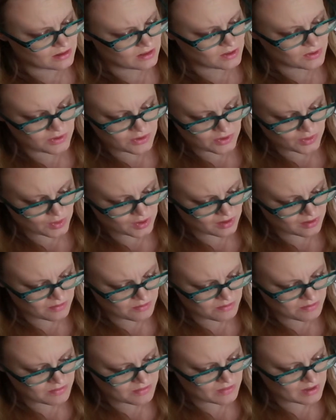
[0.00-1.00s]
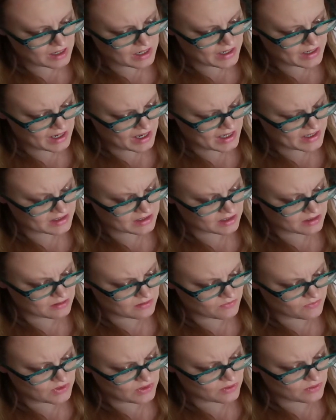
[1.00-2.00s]
"You took them?" I asked,
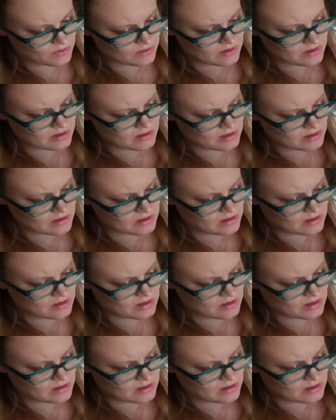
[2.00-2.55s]
confused.